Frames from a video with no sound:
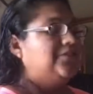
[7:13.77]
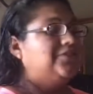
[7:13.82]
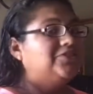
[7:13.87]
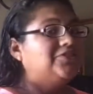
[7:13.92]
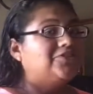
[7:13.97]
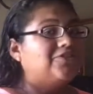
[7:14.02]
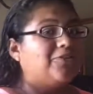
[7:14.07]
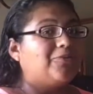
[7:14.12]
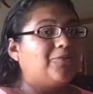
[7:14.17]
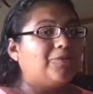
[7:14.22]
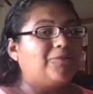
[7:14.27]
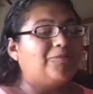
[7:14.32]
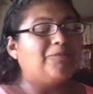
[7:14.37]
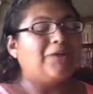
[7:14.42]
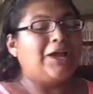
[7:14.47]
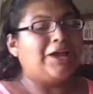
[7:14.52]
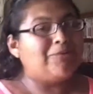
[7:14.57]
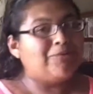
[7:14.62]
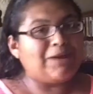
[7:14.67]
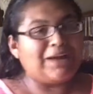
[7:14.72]
So when
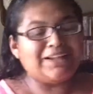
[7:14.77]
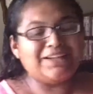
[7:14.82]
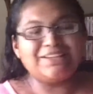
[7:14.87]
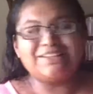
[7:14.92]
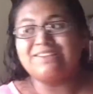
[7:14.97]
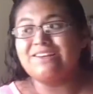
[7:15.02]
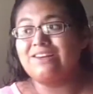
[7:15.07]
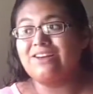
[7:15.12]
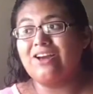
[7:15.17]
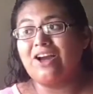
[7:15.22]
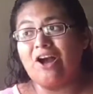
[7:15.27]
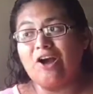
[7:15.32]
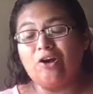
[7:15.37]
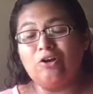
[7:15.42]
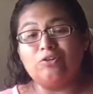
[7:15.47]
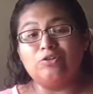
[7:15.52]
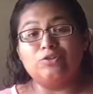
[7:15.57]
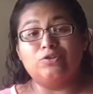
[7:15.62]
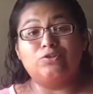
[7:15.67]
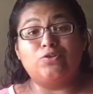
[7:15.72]
we went to
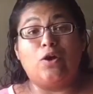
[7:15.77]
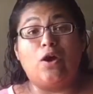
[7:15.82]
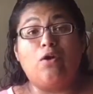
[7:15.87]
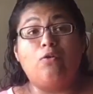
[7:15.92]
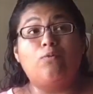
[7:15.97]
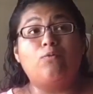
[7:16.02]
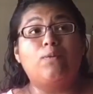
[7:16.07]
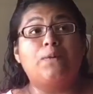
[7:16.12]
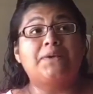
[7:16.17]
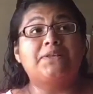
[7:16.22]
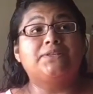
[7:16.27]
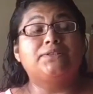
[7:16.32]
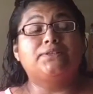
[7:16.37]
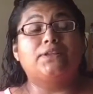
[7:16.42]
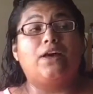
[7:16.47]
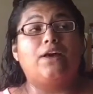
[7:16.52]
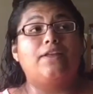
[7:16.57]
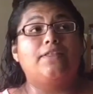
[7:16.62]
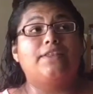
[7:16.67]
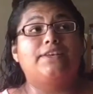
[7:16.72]
Kohl's, we
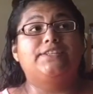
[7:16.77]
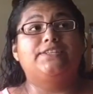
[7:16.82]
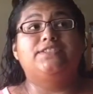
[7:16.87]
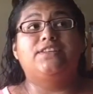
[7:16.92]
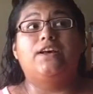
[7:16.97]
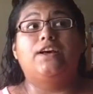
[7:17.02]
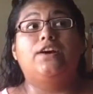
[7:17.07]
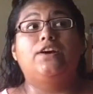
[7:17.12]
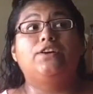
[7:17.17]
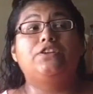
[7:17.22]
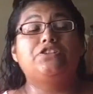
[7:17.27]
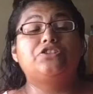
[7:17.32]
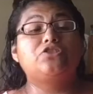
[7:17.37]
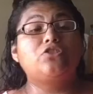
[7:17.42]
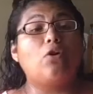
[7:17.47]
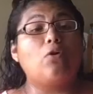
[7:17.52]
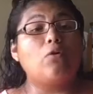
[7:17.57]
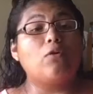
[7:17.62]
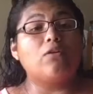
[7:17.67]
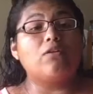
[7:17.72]
saw this
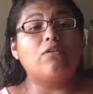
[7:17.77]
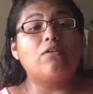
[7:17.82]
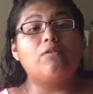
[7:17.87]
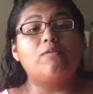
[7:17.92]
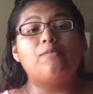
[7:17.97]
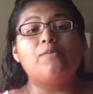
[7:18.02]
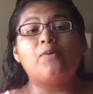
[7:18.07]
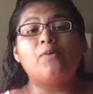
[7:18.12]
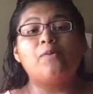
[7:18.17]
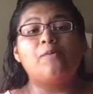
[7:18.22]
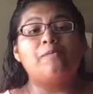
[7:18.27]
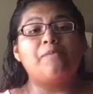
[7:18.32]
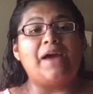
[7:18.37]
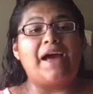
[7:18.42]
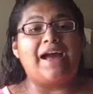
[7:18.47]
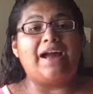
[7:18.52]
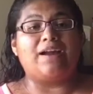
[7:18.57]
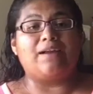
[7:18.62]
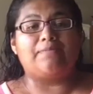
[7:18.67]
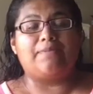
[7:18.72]
adorable
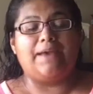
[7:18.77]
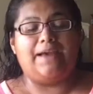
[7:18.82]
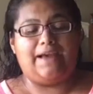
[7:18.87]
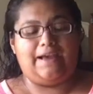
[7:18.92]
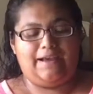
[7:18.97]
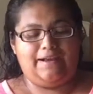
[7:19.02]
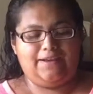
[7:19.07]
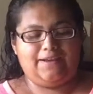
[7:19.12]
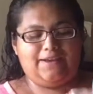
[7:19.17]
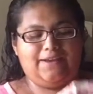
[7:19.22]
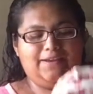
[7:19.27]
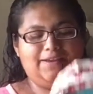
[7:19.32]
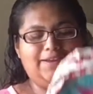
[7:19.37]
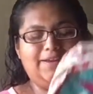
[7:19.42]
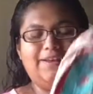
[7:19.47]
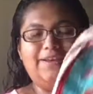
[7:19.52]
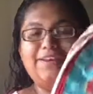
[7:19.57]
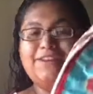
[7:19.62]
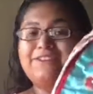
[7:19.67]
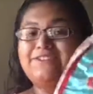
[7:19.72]
backpack.
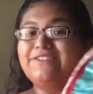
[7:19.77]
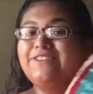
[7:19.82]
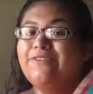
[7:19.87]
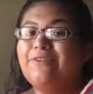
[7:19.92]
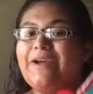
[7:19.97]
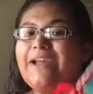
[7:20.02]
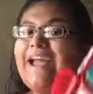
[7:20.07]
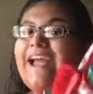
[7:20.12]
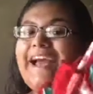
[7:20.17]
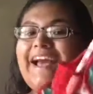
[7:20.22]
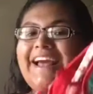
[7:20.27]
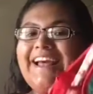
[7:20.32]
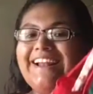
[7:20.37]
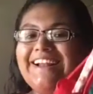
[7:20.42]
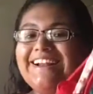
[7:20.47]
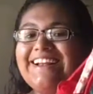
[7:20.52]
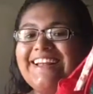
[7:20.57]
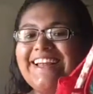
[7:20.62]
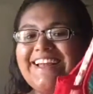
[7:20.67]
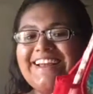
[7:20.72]
So we had
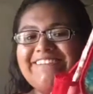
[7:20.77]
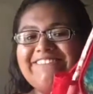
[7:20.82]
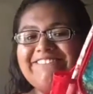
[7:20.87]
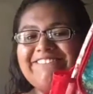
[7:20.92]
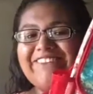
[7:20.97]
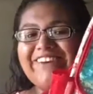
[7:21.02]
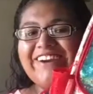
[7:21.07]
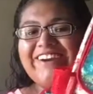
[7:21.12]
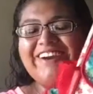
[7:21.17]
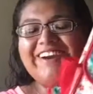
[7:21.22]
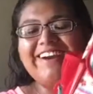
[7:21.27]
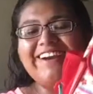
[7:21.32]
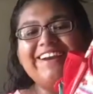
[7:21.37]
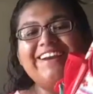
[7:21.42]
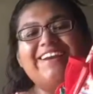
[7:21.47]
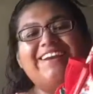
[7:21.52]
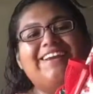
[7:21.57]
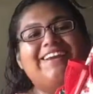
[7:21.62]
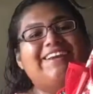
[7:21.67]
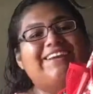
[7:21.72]
to get
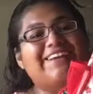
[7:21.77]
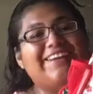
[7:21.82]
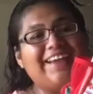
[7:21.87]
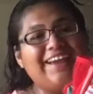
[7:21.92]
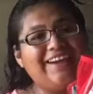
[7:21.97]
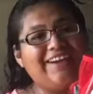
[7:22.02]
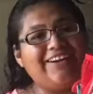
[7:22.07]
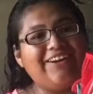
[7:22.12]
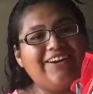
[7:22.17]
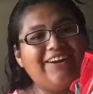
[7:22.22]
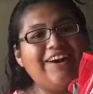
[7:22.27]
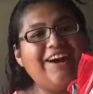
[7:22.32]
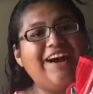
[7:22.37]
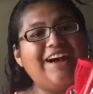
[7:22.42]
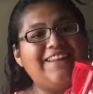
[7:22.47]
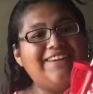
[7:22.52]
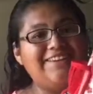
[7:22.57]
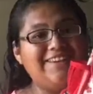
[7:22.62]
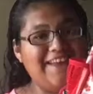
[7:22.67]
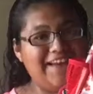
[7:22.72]
her
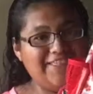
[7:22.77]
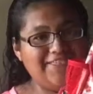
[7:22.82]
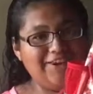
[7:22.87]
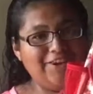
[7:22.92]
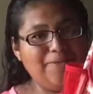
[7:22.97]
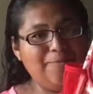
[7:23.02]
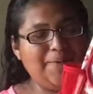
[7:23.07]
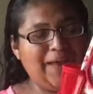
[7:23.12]
another